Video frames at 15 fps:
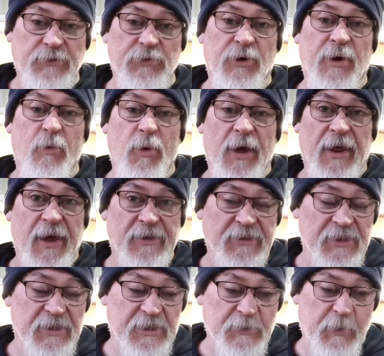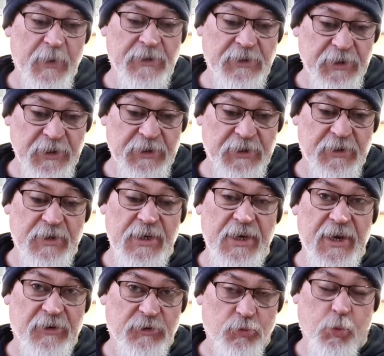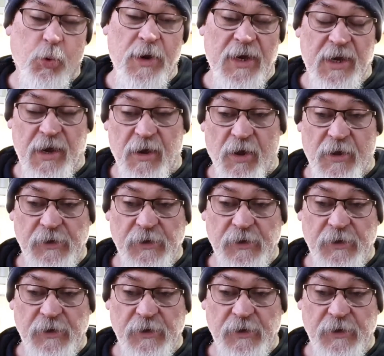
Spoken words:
We're going to go see a specialist next week,